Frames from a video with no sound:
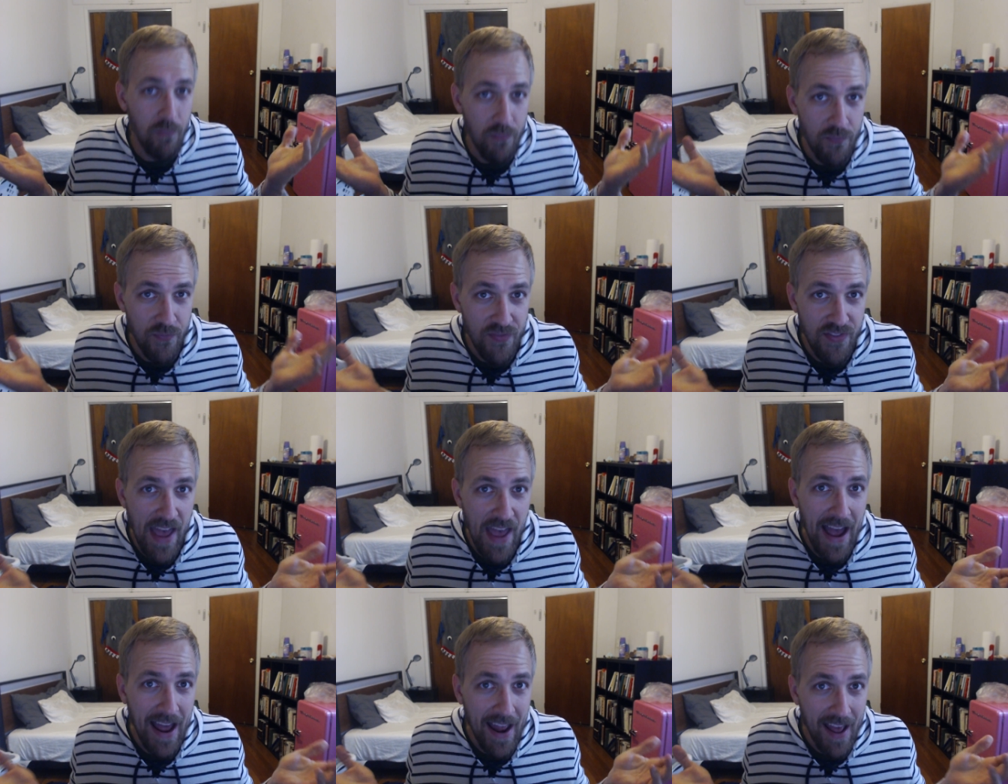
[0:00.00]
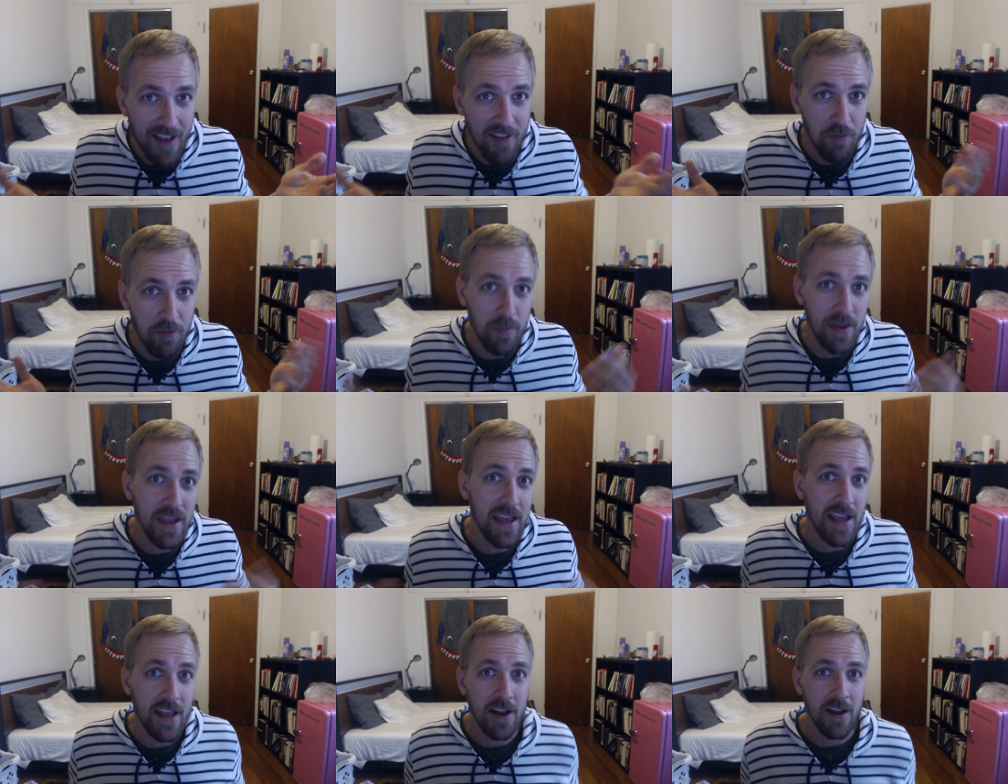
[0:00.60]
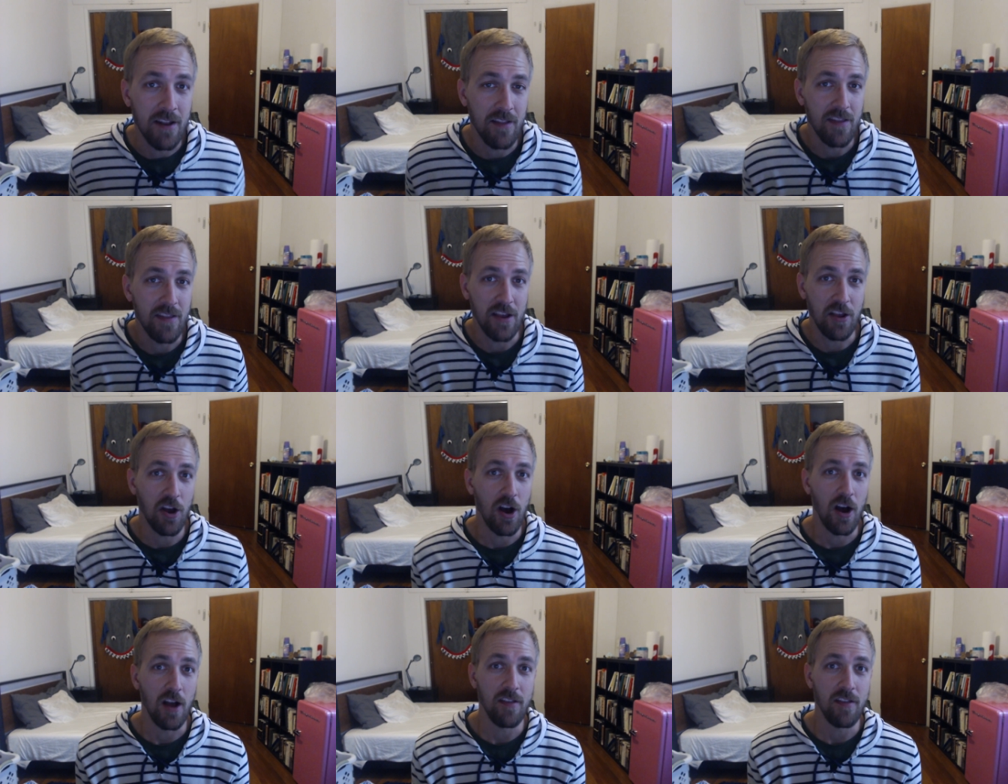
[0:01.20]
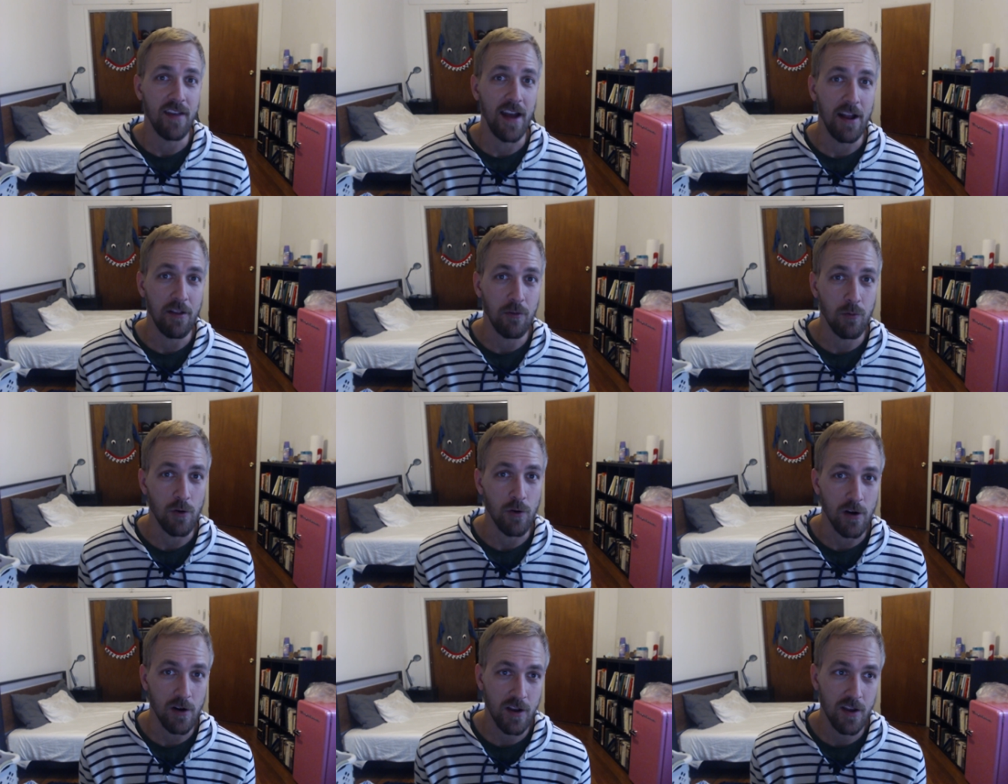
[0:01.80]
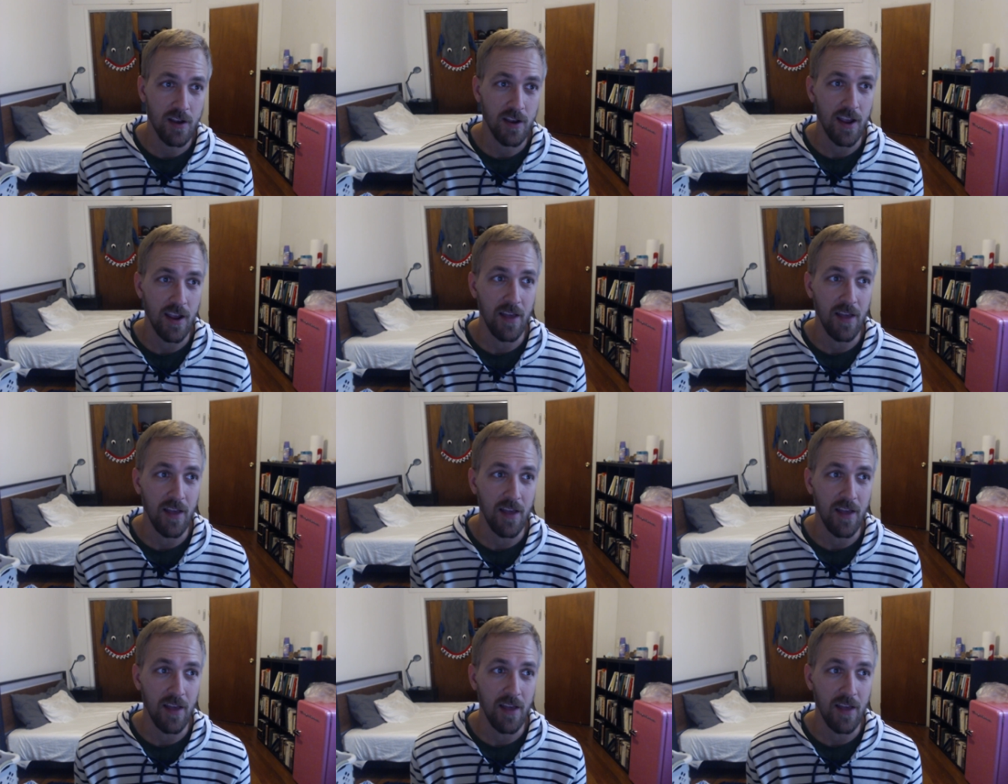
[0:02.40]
That has been the contact work.